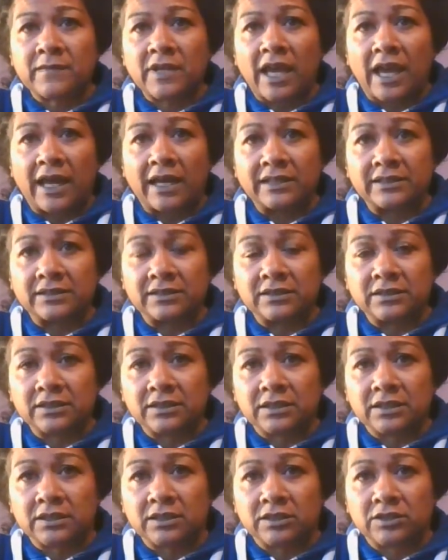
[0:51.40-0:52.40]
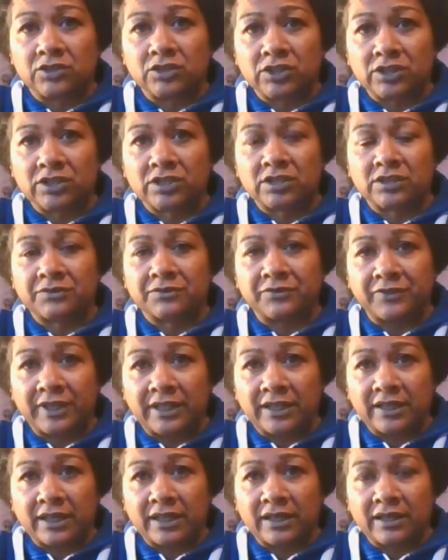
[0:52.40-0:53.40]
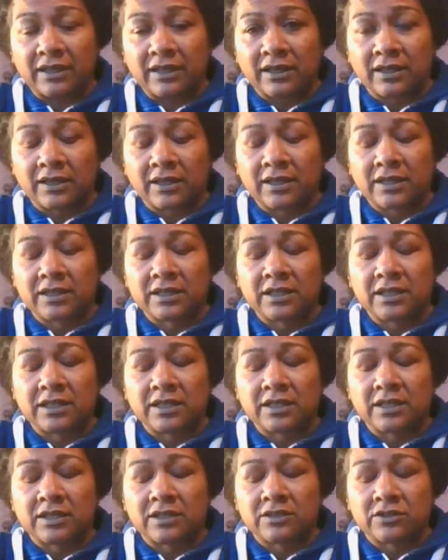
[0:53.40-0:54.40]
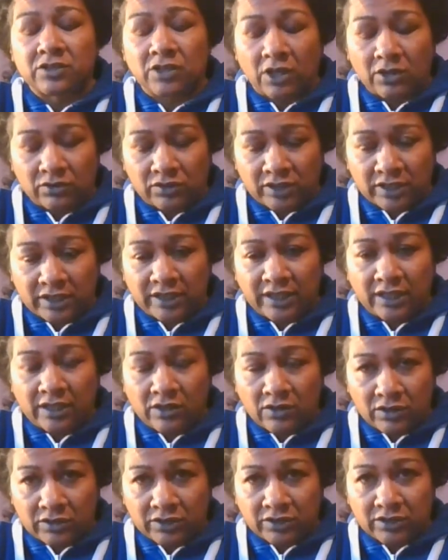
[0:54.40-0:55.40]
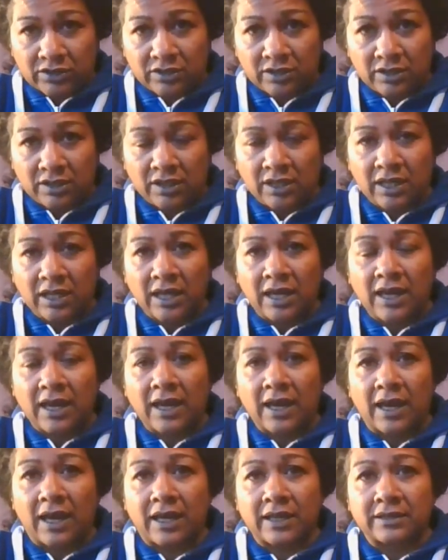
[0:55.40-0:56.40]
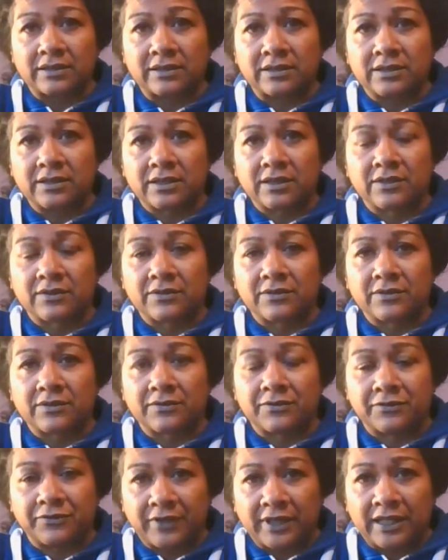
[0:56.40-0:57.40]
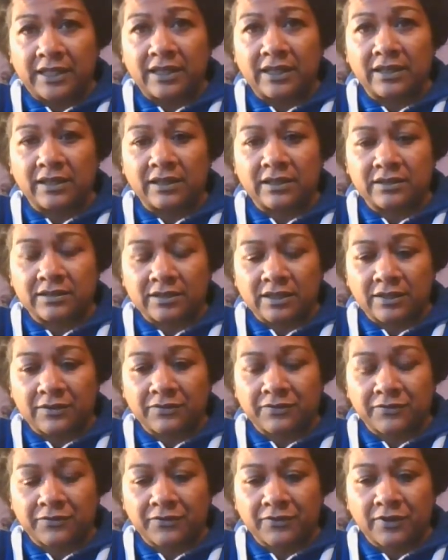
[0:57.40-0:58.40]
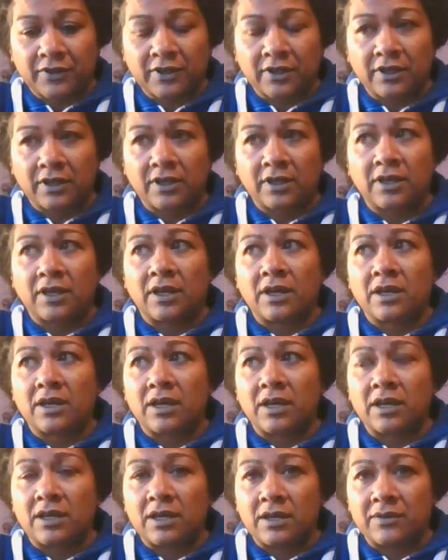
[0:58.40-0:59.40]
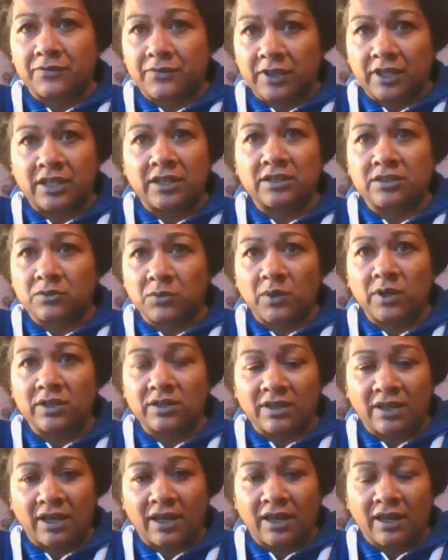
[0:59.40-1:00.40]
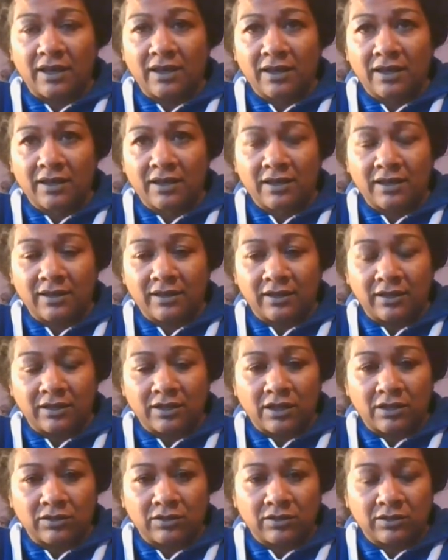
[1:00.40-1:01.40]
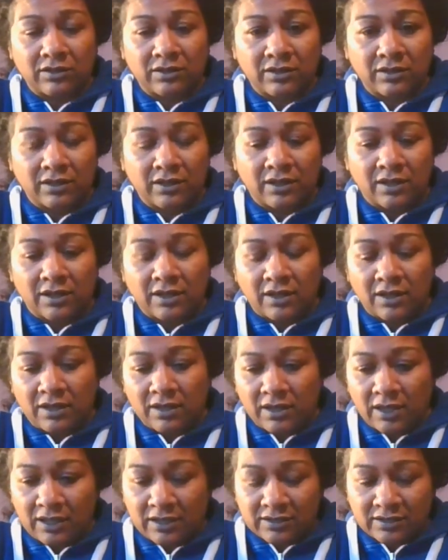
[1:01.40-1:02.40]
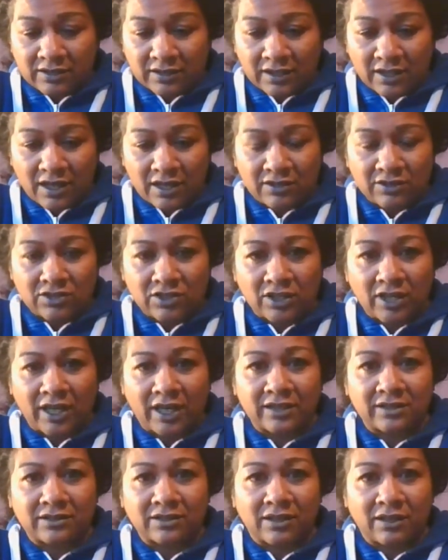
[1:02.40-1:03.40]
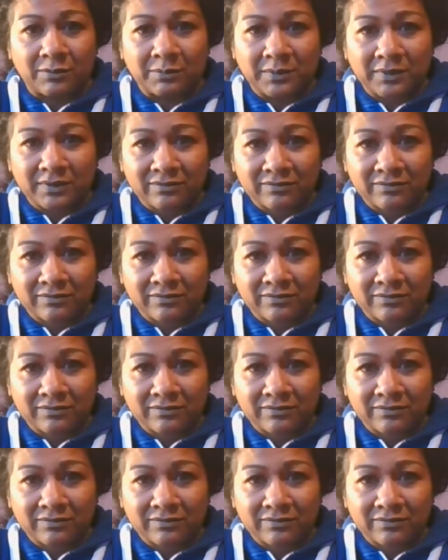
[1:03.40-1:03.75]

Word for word: and just feeling totally lost and feeling as if if the kids weren't there, you know, it's gun to your head time.